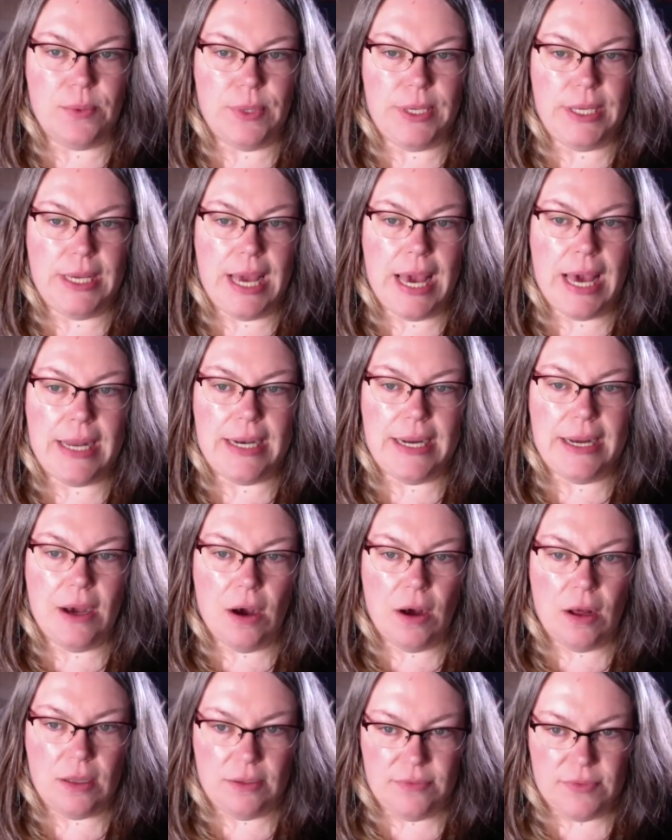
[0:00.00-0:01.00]
We edit
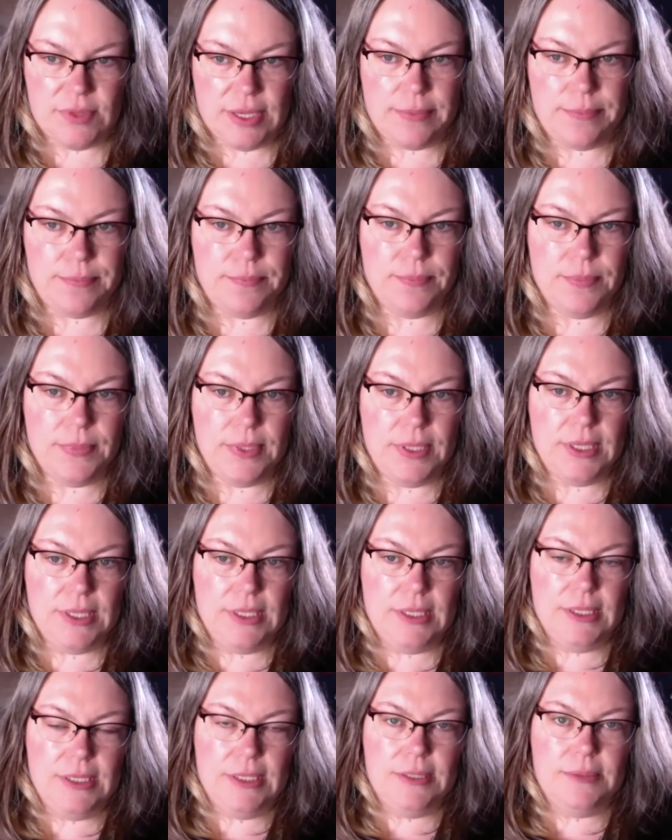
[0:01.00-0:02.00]
all of
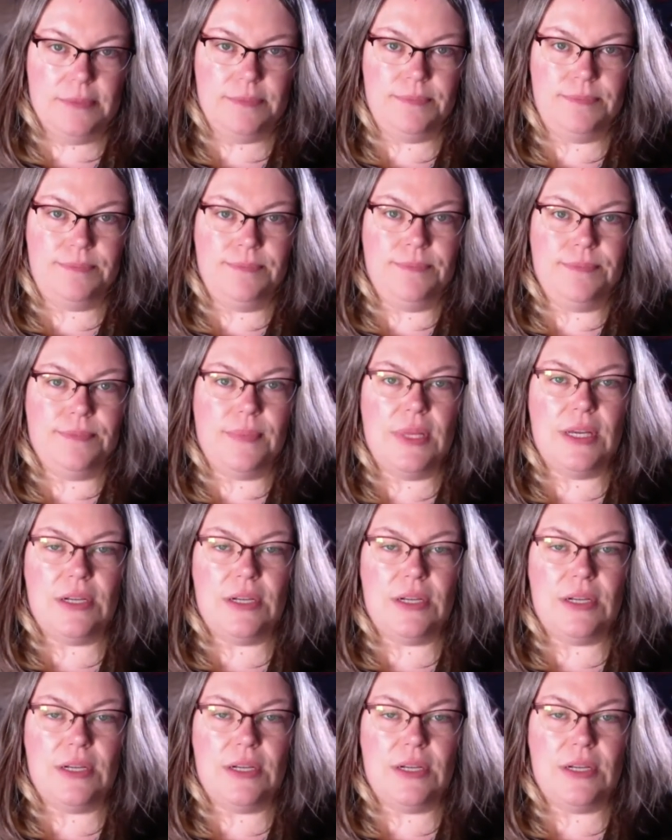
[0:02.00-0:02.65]
them.